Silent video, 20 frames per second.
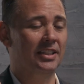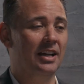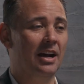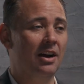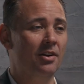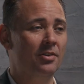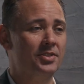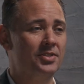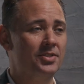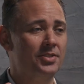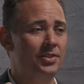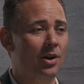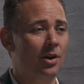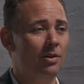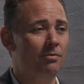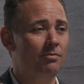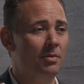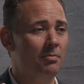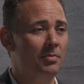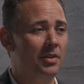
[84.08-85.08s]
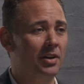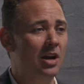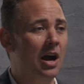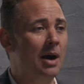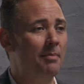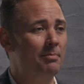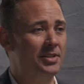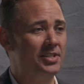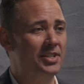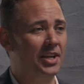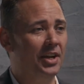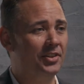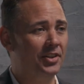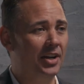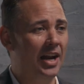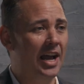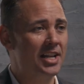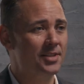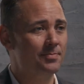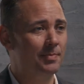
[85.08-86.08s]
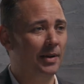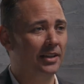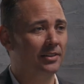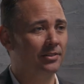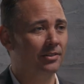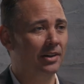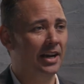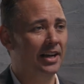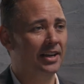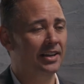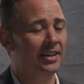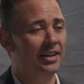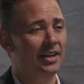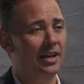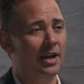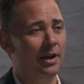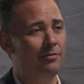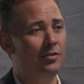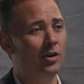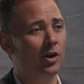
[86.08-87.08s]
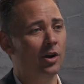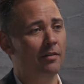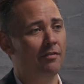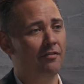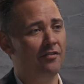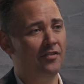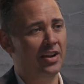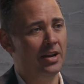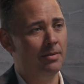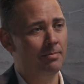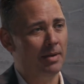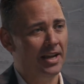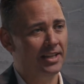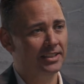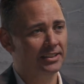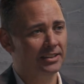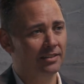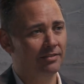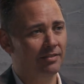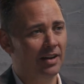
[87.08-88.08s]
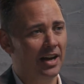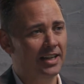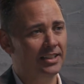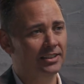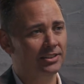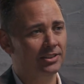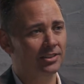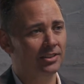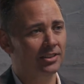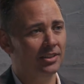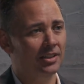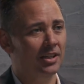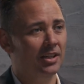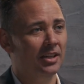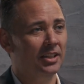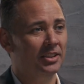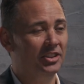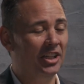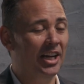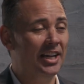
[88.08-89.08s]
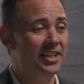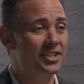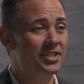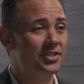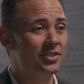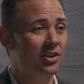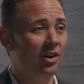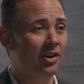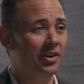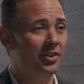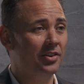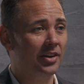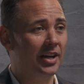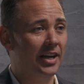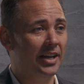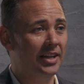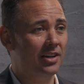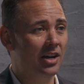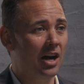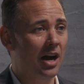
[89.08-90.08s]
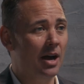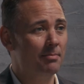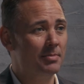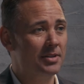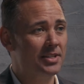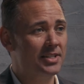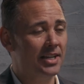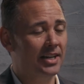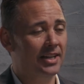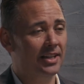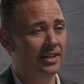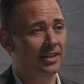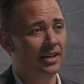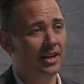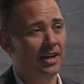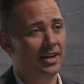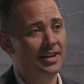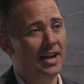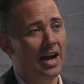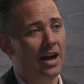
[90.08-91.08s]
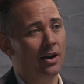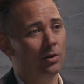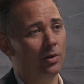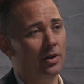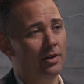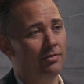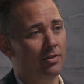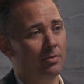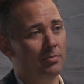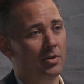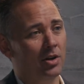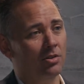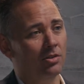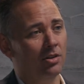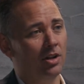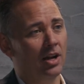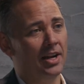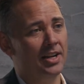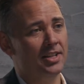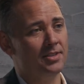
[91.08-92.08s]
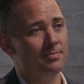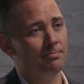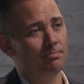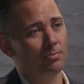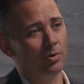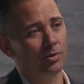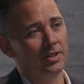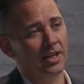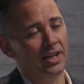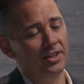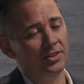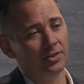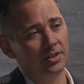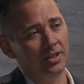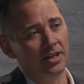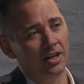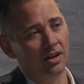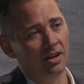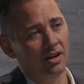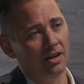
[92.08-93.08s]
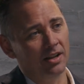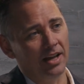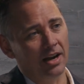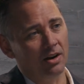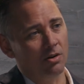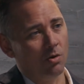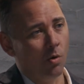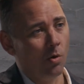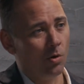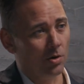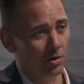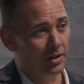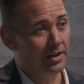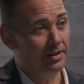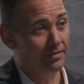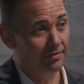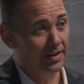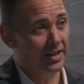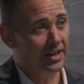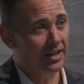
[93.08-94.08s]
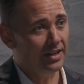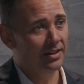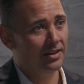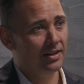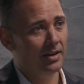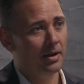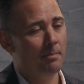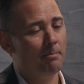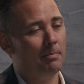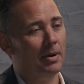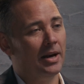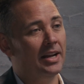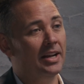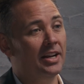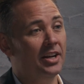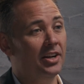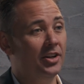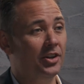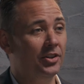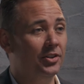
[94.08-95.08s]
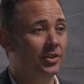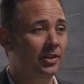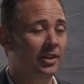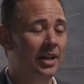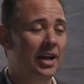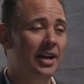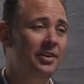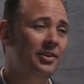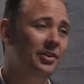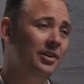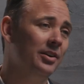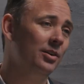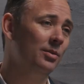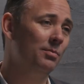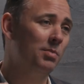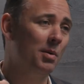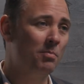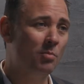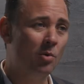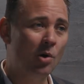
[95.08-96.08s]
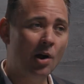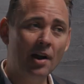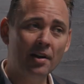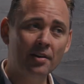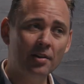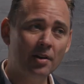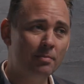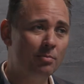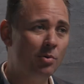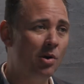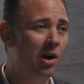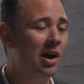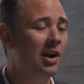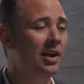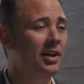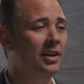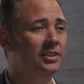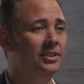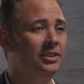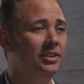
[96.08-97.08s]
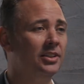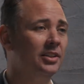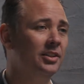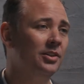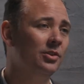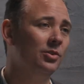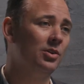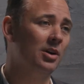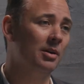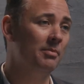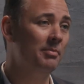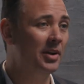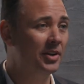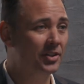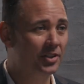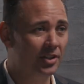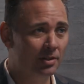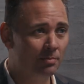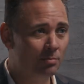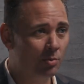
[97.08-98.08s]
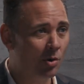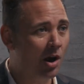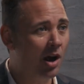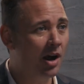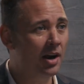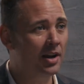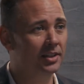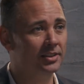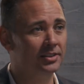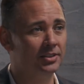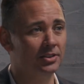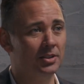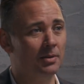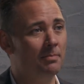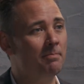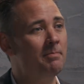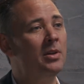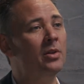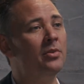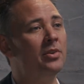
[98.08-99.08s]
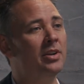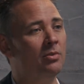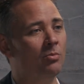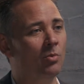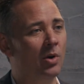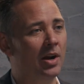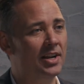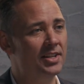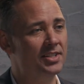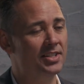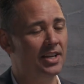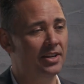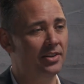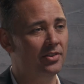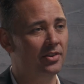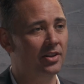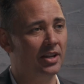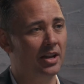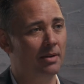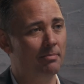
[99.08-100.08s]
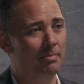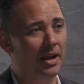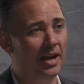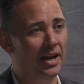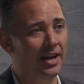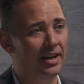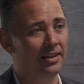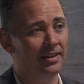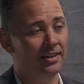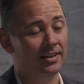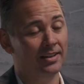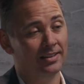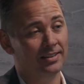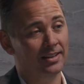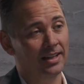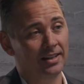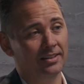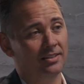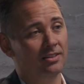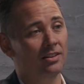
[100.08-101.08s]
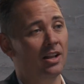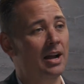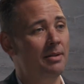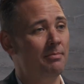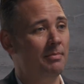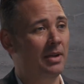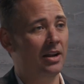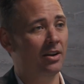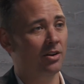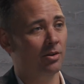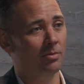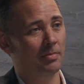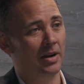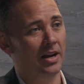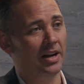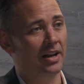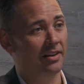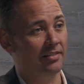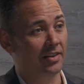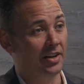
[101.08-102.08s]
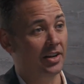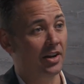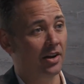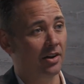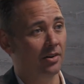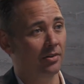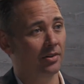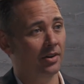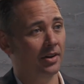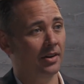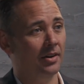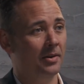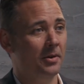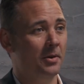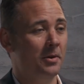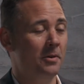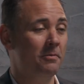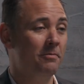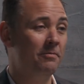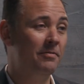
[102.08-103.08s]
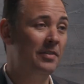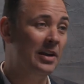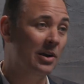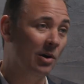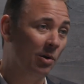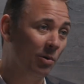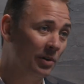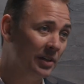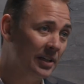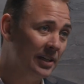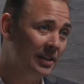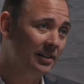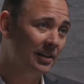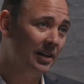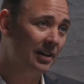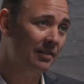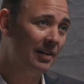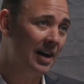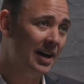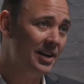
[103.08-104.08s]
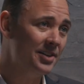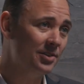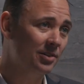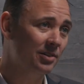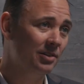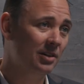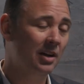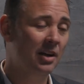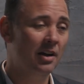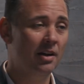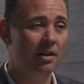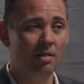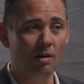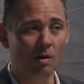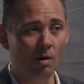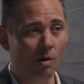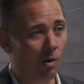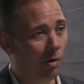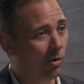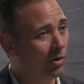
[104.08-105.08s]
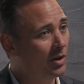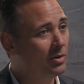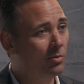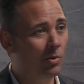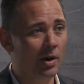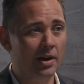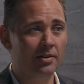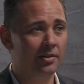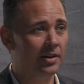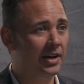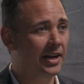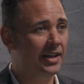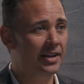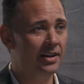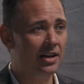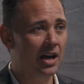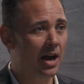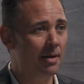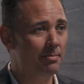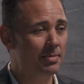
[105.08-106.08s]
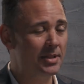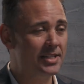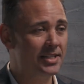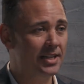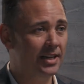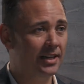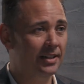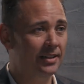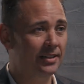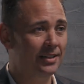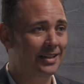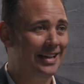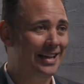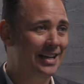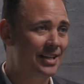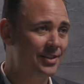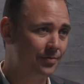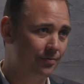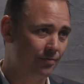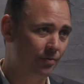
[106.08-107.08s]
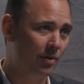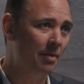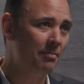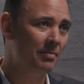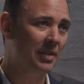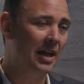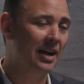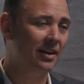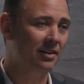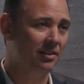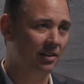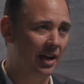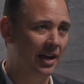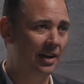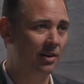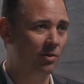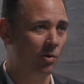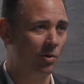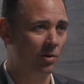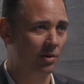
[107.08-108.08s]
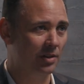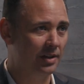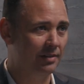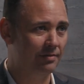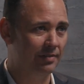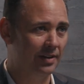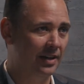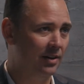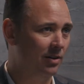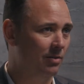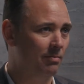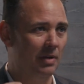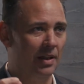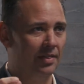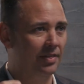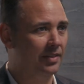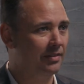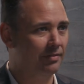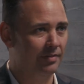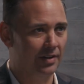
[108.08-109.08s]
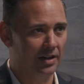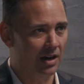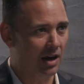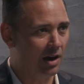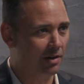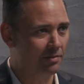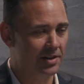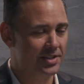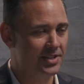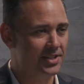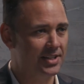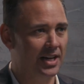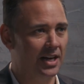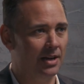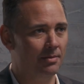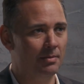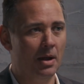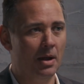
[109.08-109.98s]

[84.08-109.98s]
would start from the compensation aspect, right? If you're a fee-based advisor, chances are you're getting compensated not only from your clients potentially that quarterly fee, but in addition to that, you can do proprietary products, you can do commission products. There's a million ways that you could get paid that the client may or may not even know. Fee-only advisor, the only way you're getting compensated is from that client quarterly fee or monthly fee, however it's set up,